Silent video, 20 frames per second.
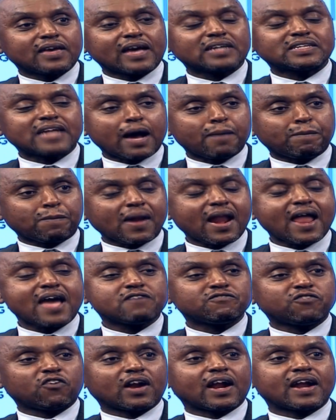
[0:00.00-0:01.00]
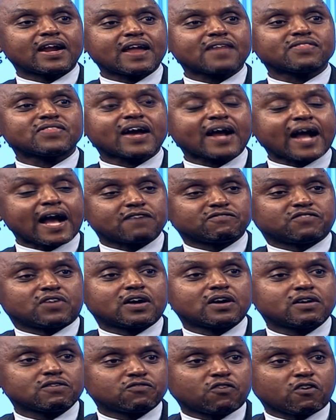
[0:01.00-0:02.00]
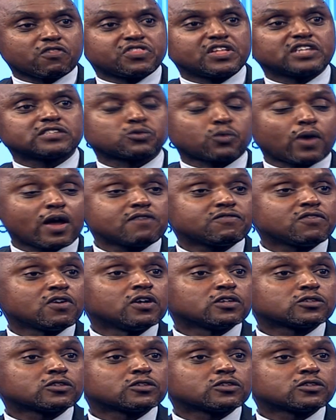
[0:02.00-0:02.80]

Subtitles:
apply for another cover for this wife.